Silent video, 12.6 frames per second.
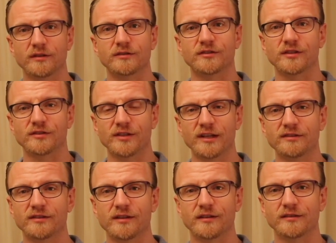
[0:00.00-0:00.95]
that
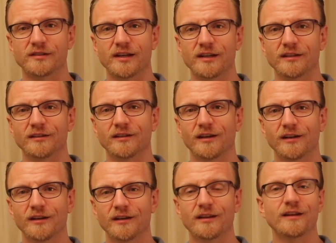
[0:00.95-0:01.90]
suggests that it's a hidden,
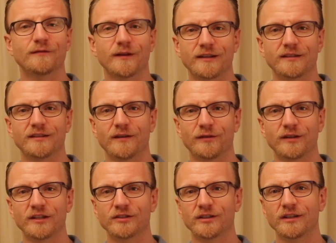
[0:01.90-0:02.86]
then find the
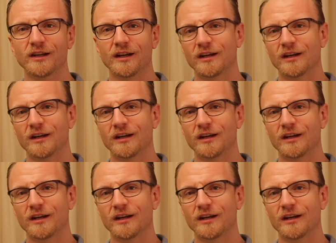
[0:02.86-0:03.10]
definition,